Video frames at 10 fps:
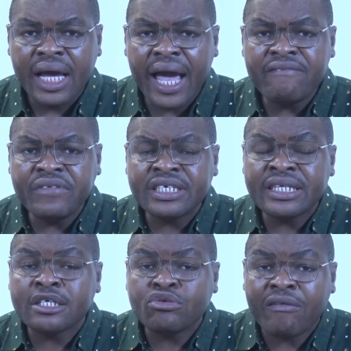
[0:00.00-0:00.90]
Everything
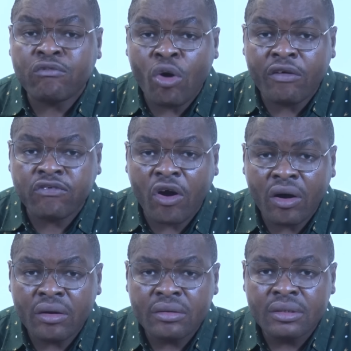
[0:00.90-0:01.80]
that you have worked
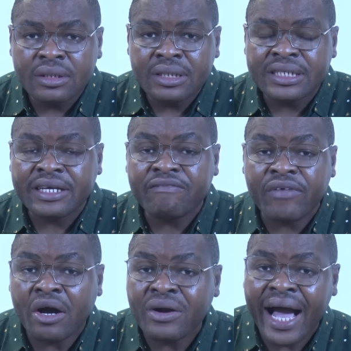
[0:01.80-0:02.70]
for,
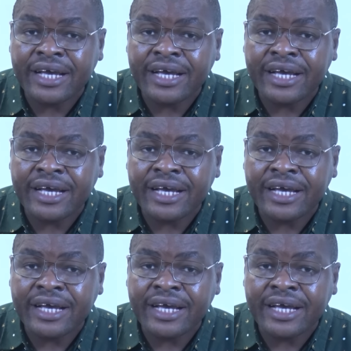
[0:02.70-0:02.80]
devourer